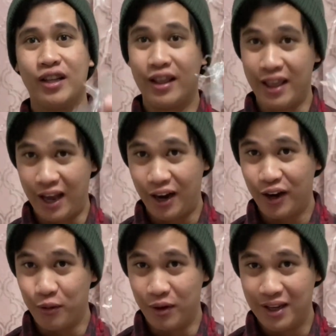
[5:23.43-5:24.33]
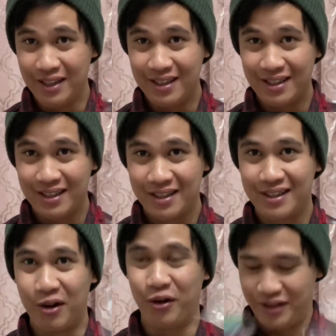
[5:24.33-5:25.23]
There was,
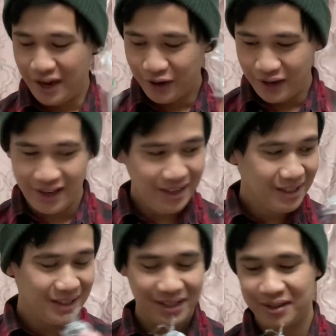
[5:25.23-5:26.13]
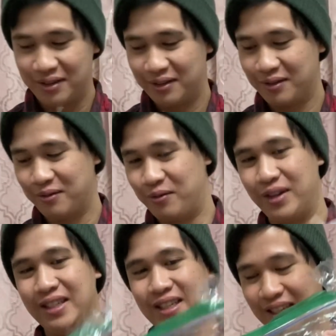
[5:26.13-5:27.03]
or there is,
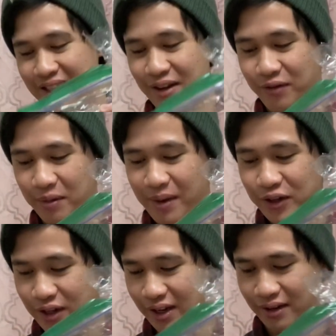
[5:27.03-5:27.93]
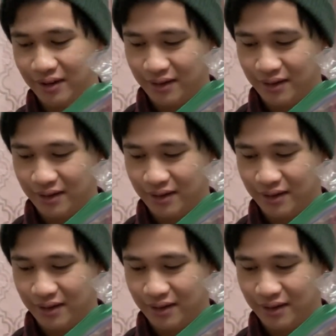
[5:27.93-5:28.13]
what's this deformation?